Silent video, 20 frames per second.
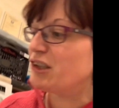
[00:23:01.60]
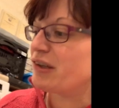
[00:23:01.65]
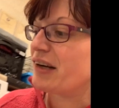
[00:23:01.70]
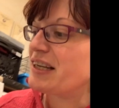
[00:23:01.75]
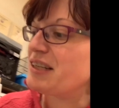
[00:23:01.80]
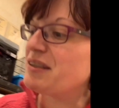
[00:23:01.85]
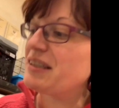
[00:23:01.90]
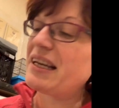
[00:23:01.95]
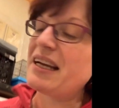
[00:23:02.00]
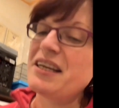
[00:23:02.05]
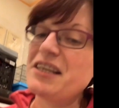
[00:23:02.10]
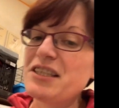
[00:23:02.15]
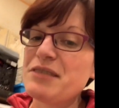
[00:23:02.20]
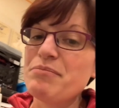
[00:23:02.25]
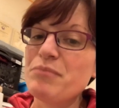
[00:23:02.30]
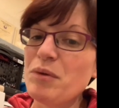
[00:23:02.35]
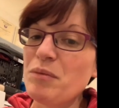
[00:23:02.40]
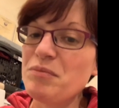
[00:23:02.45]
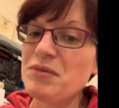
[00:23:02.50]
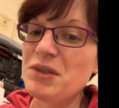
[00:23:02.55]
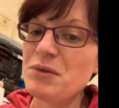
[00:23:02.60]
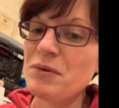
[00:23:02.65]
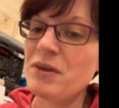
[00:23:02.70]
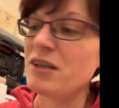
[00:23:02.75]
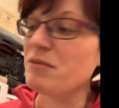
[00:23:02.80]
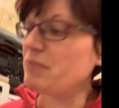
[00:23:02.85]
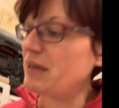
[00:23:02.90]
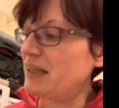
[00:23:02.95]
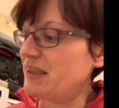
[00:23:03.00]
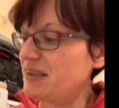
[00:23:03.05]
tried to getting his mum to
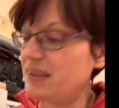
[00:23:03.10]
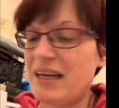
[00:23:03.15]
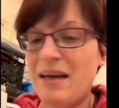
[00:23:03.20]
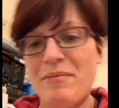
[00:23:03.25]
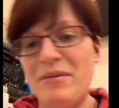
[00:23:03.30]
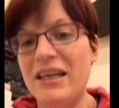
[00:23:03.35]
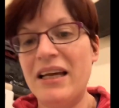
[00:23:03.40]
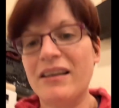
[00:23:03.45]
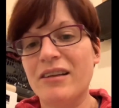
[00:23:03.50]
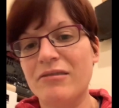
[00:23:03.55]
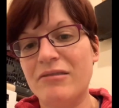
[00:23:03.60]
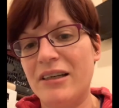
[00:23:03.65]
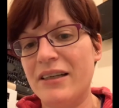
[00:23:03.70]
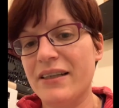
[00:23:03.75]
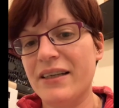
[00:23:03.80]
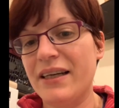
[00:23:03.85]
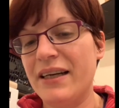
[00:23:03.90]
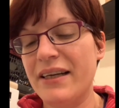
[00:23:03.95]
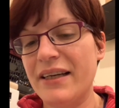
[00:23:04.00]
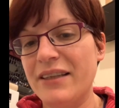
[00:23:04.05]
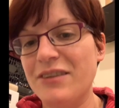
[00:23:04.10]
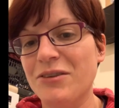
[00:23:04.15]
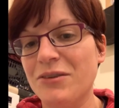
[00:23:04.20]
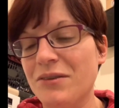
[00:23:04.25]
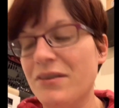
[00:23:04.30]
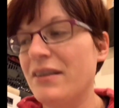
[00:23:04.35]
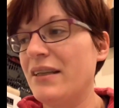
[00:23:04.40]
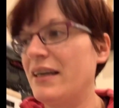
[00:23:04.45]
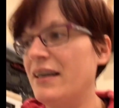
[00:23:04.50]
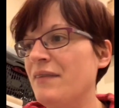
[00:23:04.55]
walk past. An adult rat can't get
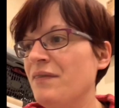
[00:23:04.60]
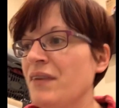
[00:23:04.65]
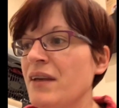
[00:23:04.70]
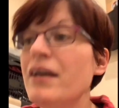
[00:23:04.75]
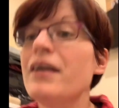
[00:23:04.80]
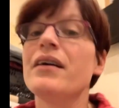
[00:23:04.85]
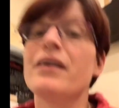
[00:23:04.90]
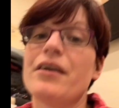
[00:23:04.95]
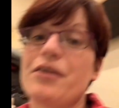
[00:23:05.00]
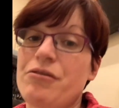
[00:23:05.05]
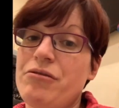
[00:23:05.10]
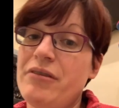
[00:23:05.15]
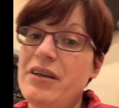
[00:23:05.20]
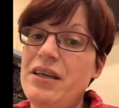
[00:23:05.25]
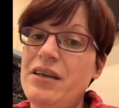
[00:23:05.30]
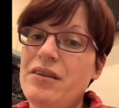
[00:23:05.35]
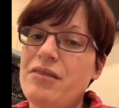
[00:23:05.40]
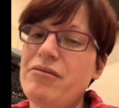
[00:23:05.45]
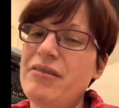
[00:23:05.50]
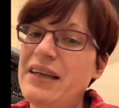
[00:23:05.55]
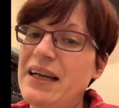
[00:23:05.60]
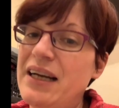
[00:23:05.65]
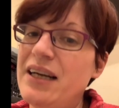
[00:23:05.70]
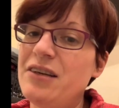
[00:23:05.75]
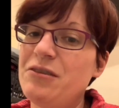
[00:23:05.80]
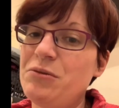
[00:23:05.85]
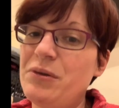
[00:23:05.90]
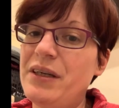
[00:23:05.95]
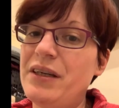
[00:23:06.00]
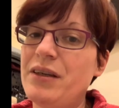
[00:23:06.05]
under there. A
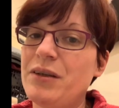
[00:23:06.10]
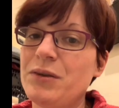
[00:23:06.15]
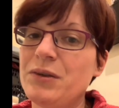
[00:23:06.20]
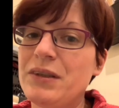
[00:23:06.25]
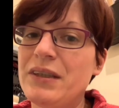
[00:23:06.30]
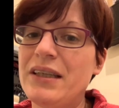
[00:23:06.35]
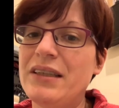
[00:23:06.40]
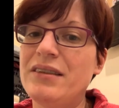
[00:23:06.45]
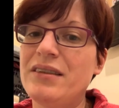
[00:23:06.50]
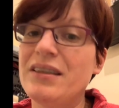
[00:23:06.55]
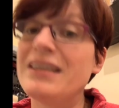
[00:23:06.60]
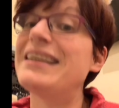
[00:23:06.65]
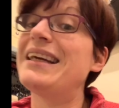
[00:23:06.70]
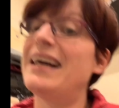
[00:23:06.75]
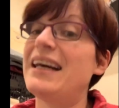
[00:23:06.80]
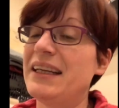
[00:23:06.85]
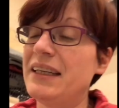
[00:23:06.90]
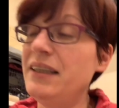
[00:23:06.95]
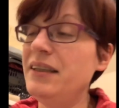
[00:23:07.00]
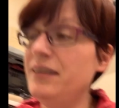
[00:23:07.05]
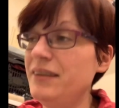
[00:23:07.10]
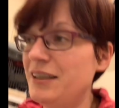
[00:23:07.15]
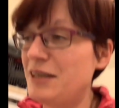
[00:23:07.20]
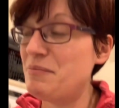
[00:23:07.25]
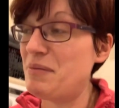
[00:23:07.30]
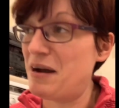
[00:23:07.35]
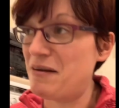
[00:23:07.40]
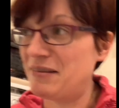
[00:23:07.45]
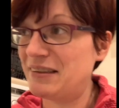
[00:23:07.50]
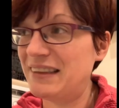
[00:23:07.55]
3.5-week-old kitten can,
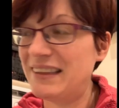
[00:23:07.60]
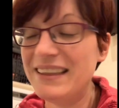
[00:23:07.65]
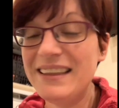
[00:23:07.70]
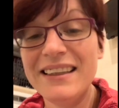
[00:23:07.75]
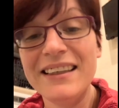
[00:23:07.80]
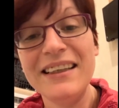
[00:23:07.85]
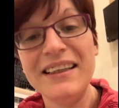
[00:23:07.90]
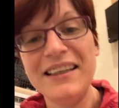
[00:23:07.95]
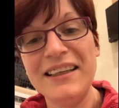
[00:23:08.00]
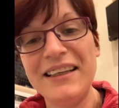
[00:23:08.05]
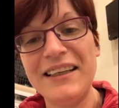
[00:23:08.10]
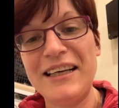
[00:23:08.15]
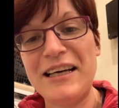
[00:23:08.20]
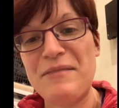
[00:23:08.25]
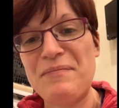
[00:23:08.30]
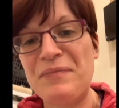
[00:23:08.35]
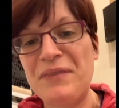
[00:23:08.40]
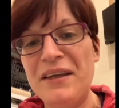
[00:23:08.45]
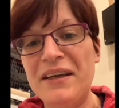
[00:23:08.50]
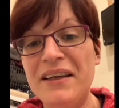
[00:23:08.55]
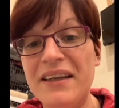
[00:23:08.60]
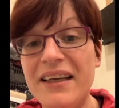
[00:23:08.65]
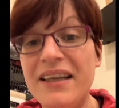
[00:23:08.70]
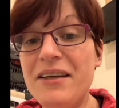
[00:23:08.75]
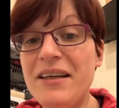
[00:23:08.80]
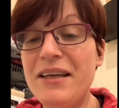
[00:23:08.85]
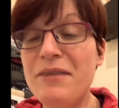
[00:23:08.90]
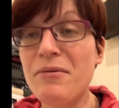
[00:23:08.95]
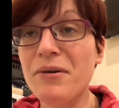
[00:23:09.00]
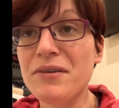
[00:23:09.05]
apparently.
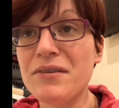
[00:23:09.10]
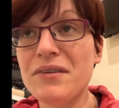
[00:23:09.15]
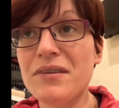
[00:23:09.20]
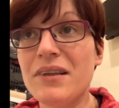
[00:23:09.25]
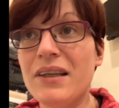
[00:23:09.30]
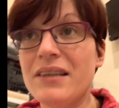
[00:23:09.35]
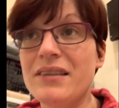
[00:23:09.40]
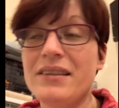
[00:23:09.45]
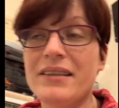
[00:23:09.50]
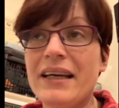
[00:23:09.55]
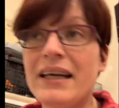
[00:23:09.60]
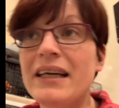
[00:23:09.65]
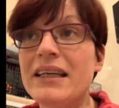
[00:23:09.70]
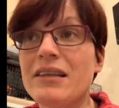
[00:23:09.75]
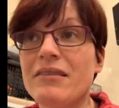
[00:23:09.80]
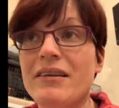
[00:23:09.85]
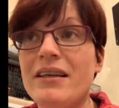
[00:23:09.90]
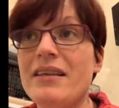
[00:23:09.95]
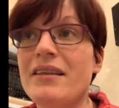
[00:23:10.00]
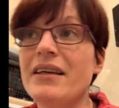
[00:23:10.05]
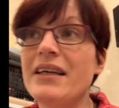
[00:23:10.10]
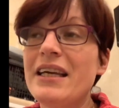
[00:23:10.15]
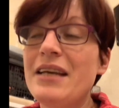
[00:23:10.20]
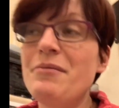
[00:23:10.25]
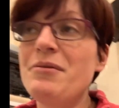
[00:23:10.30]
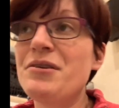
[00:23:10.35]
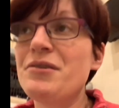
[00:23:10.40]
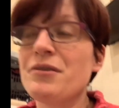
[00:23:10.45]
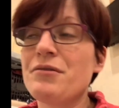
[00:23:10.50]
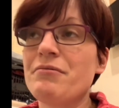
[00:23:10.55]
He wasn't like scared or anything. He
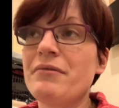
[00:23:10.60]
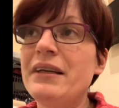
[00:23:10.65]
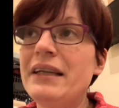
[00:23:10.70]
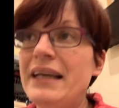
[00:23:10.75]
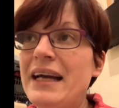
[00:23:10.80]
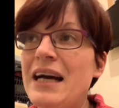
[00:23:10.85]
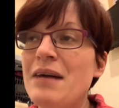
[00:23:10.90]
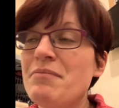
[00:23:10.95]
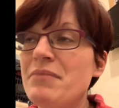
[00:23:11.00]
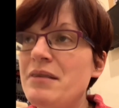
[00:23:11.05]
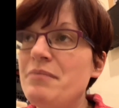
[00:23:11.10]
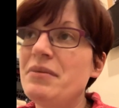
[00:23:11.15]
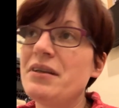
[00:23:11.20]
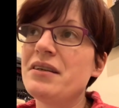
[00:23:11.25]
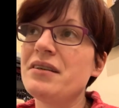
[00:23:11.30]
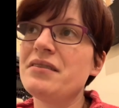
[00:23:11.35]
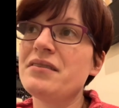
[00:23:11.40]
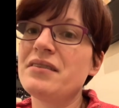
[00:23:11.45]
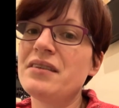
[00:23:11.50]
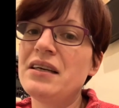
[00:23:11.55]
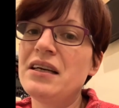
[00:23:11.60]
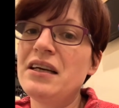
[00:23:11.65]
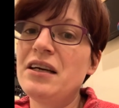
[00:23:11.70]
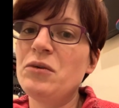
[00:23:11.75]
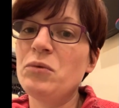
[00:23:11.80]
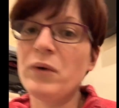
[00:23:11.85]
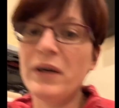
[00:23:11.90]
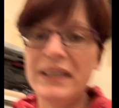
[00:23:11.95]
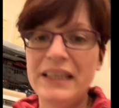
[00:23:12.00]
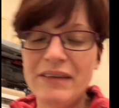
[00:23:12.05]
was just really happy because
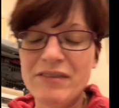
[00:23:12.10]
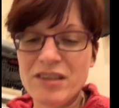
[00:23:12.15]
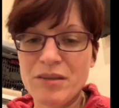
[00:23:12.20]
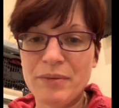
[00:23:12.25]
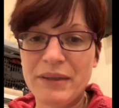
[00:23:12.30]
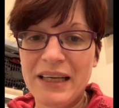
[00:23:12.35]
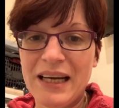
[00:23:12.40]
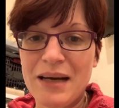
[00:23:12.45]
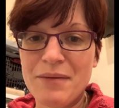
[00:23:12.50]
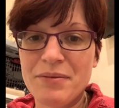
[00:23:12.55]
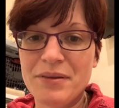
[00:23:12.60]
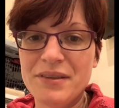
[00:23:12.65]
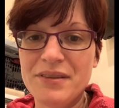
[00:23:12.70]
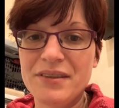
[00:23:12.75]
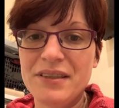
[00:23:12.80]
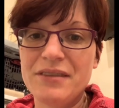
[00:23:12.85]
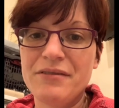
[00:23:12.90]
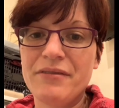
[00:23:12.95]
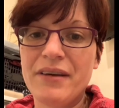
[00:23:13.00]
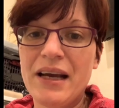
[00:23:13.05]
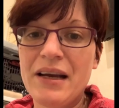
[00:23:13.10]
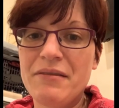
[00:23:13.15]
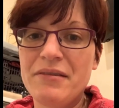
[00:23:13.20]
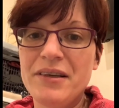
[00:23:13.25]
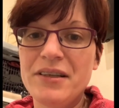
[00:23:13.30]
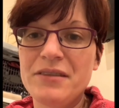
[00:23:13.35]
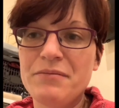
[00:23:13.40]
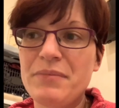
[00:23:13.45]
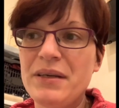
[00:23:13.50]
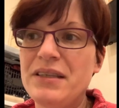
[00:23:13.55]
what inevitably happens is
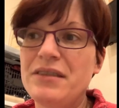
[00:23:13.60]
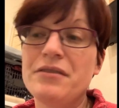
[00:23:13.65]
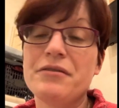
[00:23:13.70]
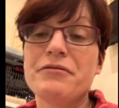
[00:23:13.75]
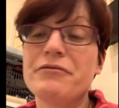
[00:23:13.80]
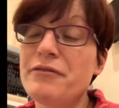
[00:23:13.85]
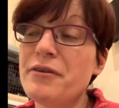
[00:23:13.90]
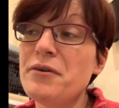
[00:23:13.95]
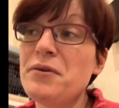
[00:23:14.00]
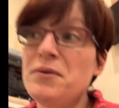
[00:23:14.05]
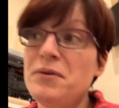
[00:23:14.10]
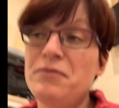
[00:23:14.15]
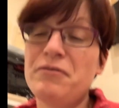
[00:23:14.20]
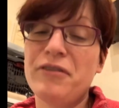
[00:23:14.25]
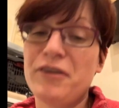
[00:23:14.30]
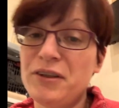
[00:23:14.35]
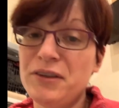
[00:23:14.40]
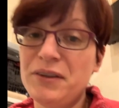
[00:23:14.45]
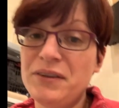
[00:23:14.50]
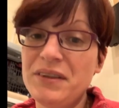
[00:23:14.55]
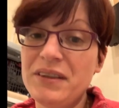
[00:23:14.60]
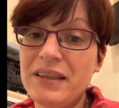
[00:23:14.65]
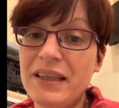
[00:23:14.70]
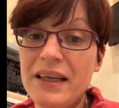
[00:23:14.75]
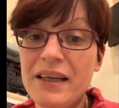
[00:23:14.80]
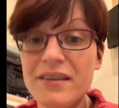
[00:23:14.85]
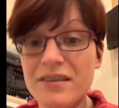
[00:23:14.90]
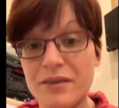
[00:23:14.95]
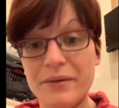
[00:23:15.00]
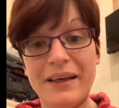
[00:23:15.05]
various bits of food fall under
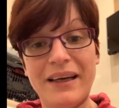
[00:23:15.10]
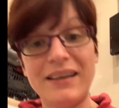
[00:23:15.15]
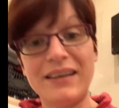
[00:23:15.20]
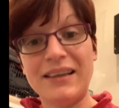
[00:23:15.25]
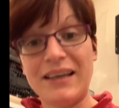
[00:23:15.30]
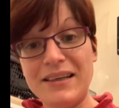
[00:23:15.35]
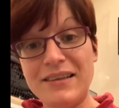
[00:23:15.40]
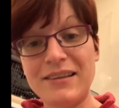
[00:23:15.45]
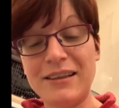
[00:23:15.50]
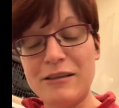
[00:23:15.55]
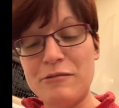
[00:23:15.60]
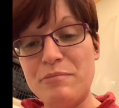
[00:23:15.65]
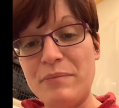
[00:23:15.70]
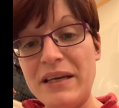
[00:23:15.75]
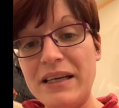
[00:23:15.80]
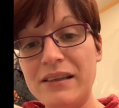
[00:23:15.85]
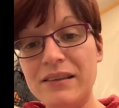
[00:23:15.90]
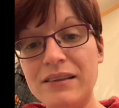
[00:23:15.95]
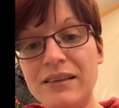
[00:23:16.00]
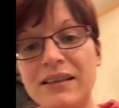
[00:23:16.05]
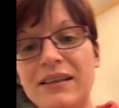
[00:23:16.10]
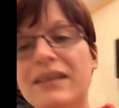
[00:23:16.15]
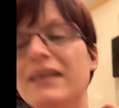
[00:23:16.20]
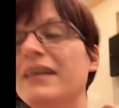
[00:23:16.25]
there. So he had a nice little meal,